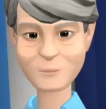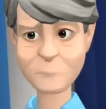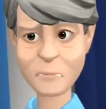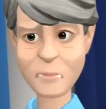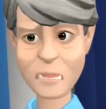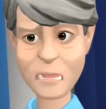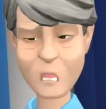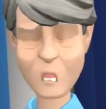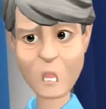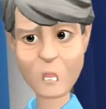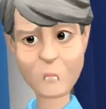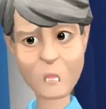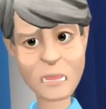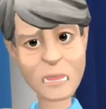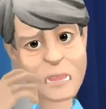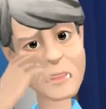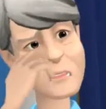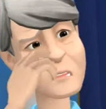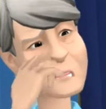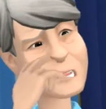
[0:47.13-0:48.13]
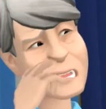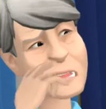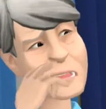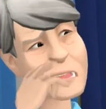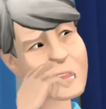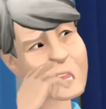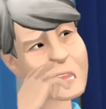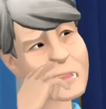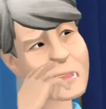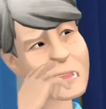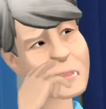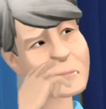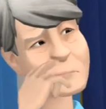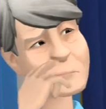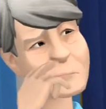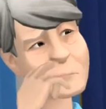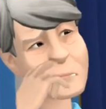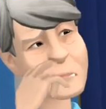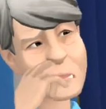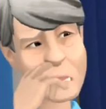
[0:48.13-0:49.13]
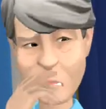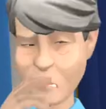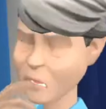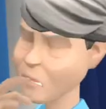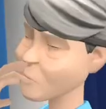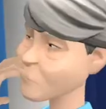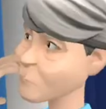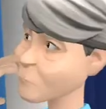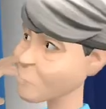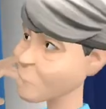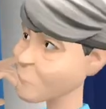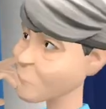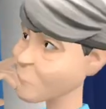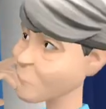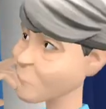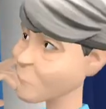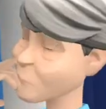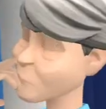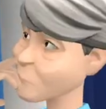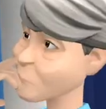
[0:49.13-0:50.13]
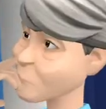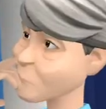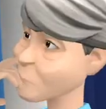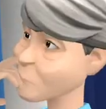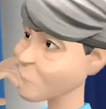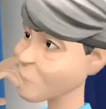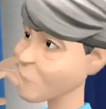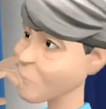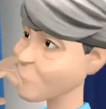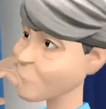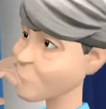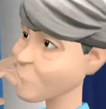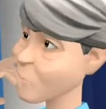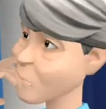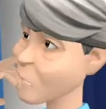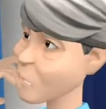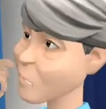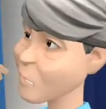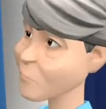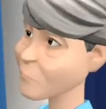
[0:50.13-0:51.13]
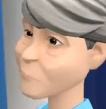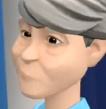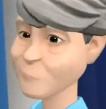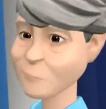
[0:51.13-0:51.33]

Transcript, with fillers: I adopted Rosie's twin, Lizzie. From birth.